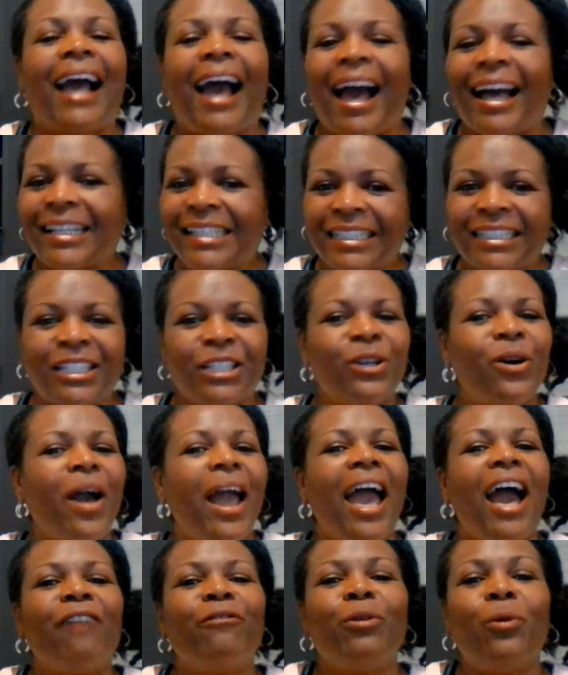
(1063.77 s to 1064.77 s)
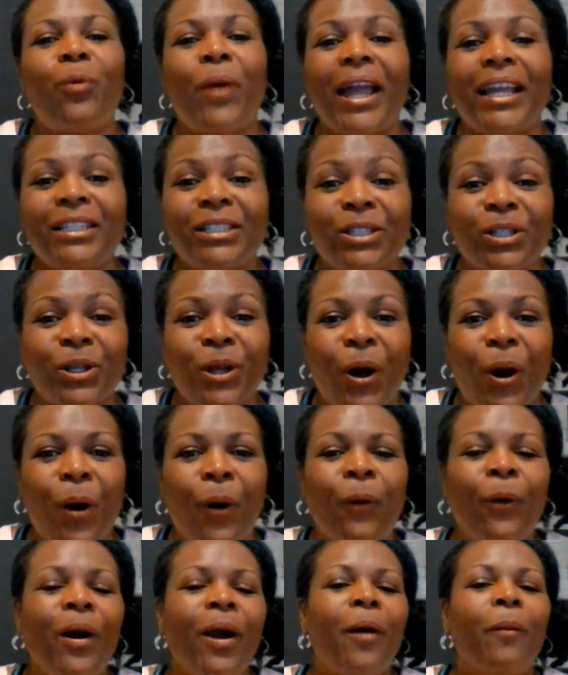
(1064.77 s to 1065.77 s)
I still have a ways to
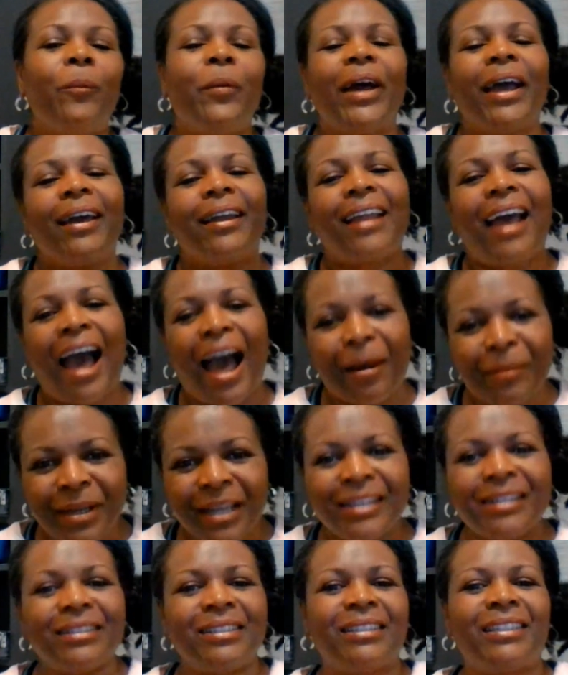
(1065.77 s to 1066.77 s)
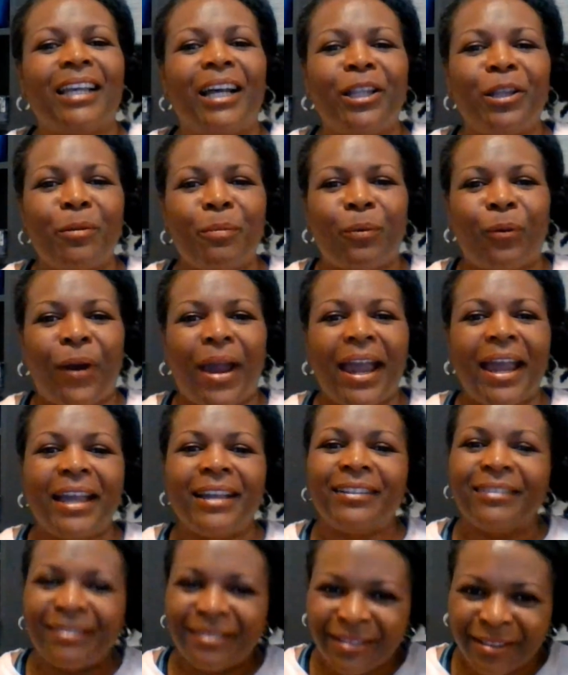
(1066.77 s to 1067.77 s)
go, but I'm going to
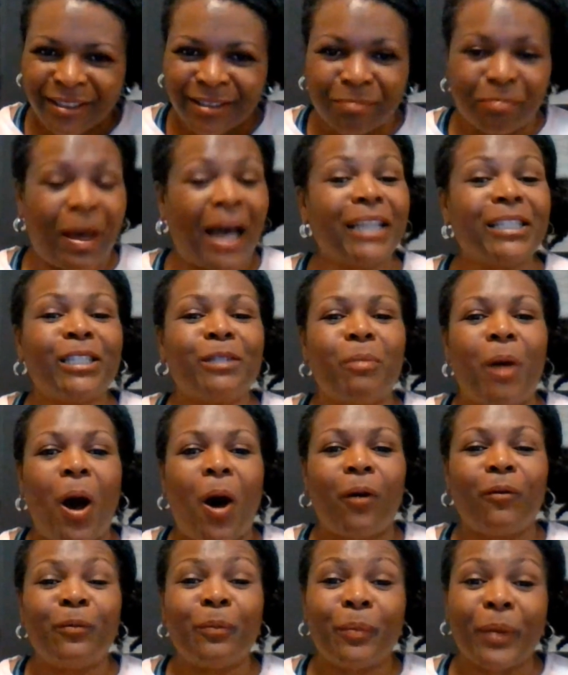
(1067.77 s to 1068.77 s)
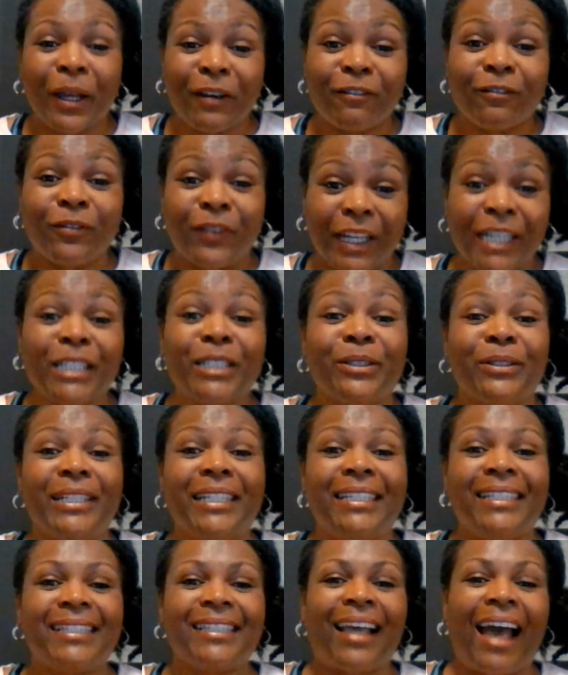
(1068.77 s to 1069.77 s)
celebrate my small
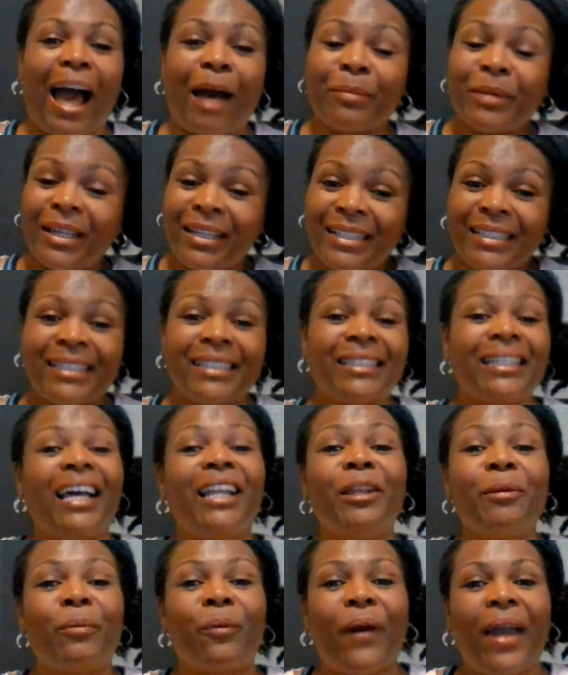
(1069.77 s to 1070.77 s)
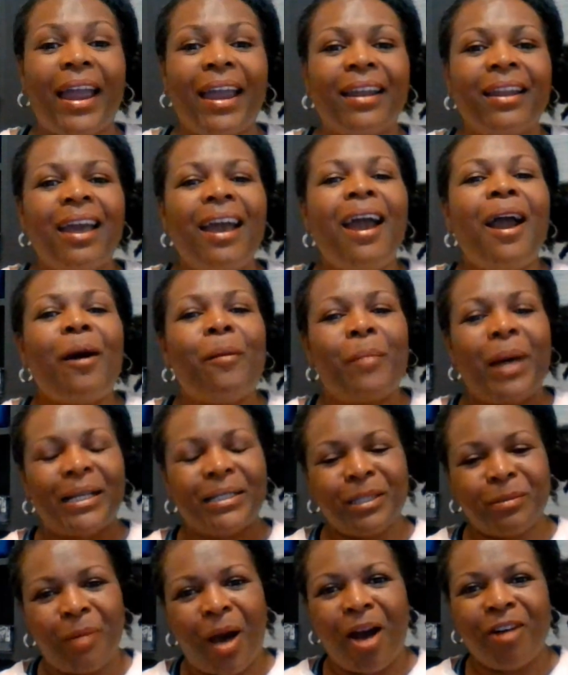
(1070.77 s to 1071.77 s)
victories. I'm going to celebrate my
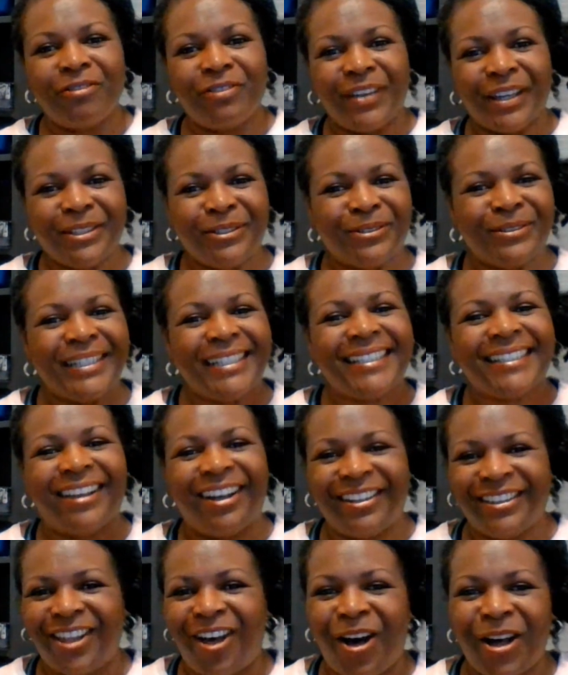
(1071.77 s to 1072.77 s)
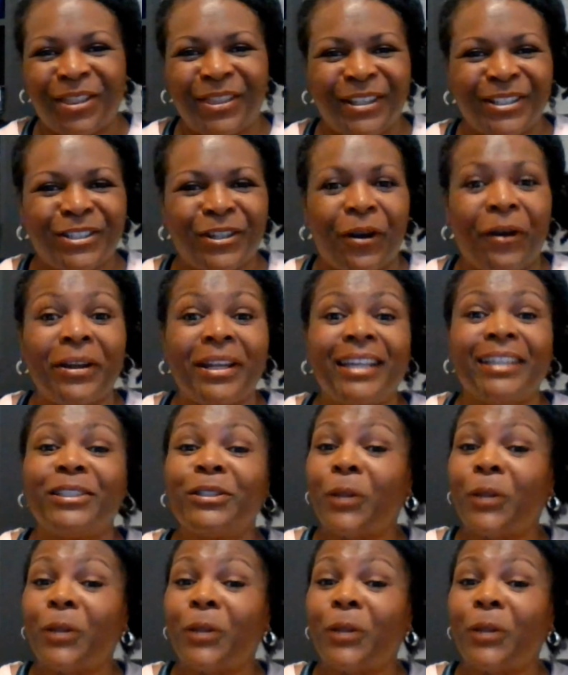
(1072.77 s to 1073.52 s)
small victories along the journey.